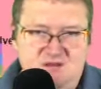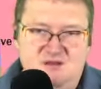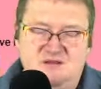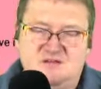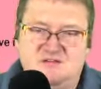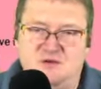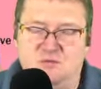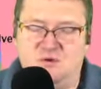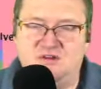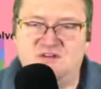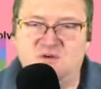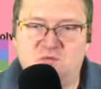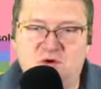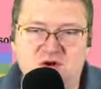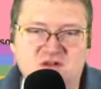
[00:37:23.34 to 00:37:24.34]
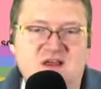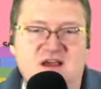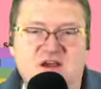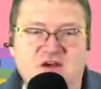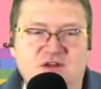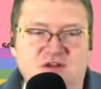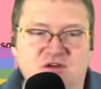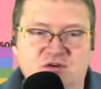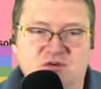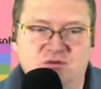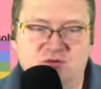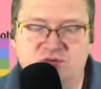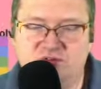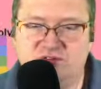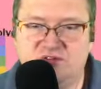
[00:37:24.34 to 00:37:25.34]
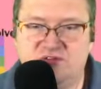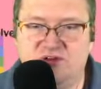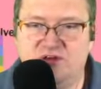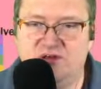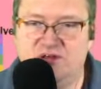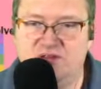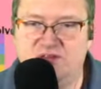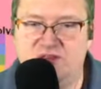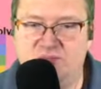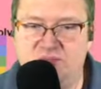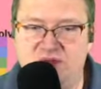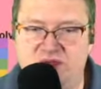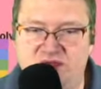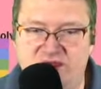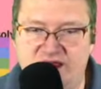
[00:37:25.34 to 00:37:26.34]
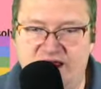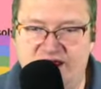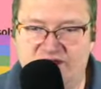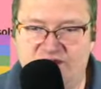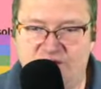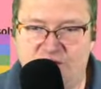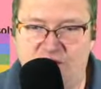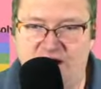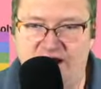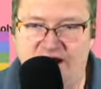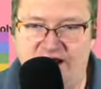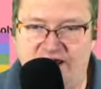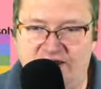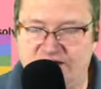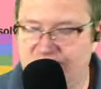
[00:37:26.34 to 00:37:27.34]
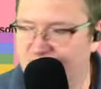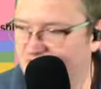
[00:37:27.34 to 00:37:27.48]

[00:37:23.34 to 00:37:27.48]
So what's a word that could use the P and the Y?